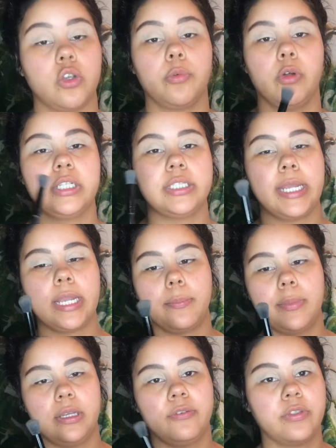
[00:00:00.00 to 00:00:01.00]
So I'm going to take a
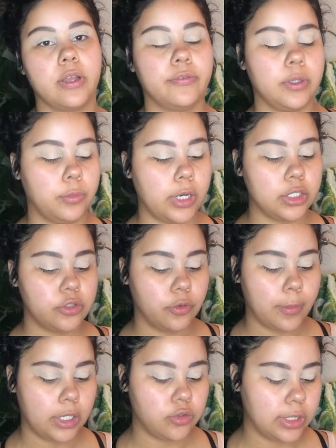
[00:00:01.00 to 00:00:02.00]
big fluffy brush for
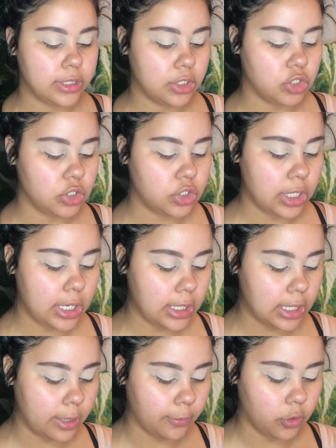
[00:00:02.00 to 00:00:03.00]
my transition shade
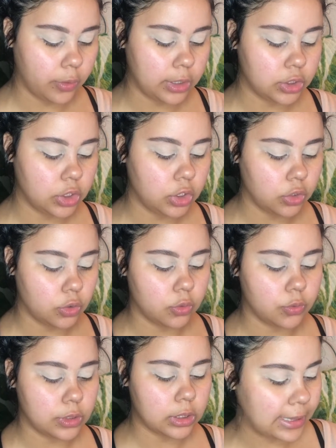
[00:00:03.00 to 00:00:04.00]
and I'm going to
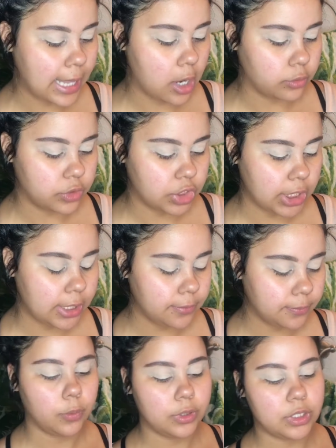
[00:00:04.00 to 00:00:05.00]
use
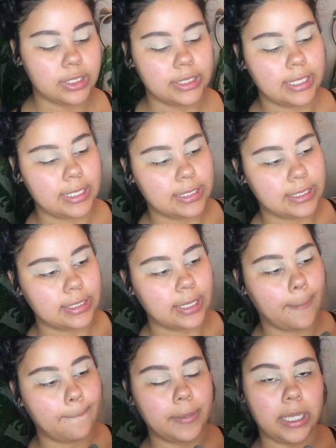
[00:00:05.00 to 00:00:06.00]
Loungy, which is this
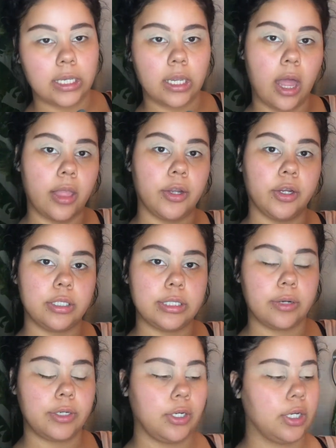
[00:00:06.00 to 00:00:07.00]
pink color
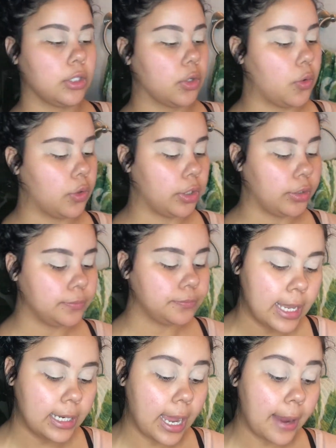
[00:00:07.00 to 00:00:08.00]
down here at the corner.
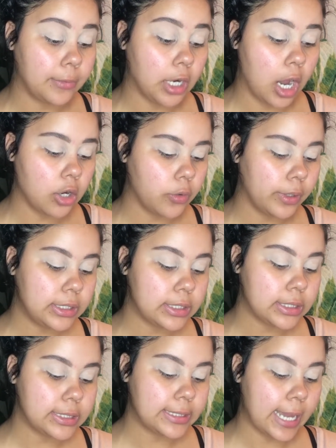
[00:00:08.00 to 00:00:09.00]
And I'm not going
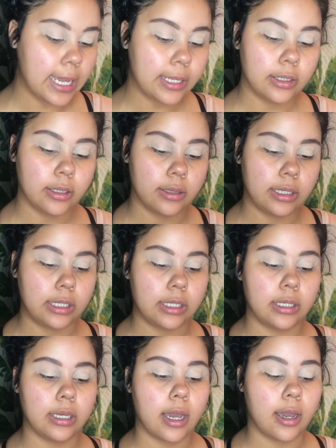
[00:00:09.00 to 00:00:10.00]
to set
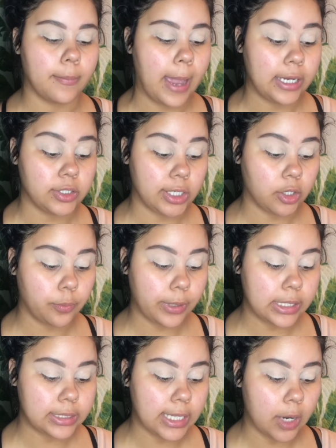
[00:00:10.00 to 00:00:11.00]
the eyeshadow
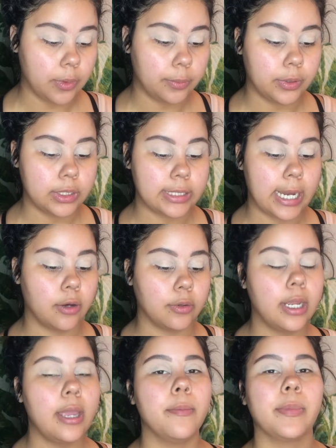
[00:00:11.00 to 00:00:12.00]
base that we put
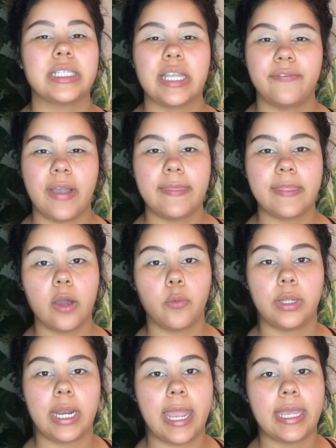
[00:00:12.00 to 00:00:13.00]
down because I find that
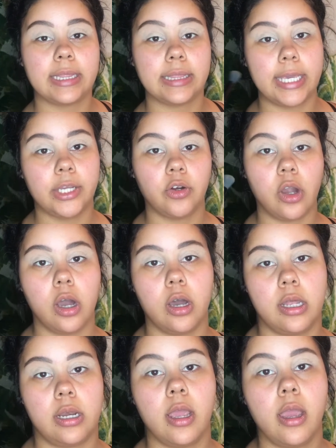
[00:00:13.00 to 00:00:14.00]
when I layer
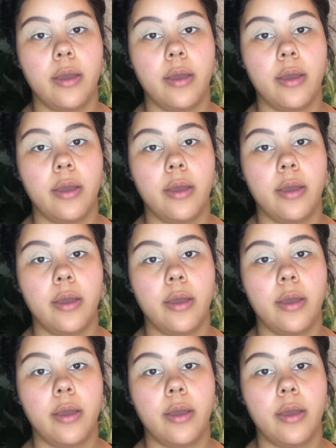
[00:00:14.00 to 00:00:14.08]
on